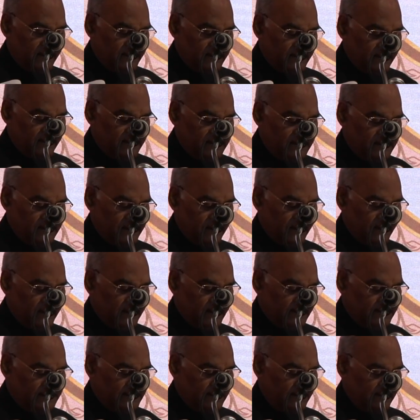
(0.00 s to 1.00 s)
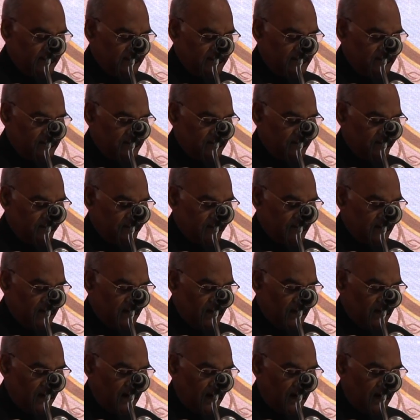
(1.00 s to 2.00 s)
literacy and skills
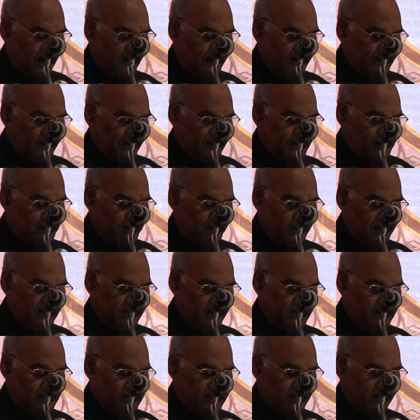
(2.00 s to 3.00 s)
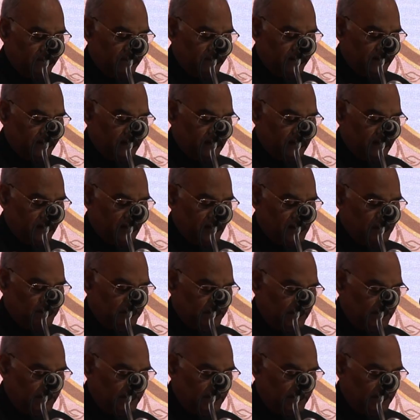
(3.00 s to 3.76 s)
and the experience of Kerala's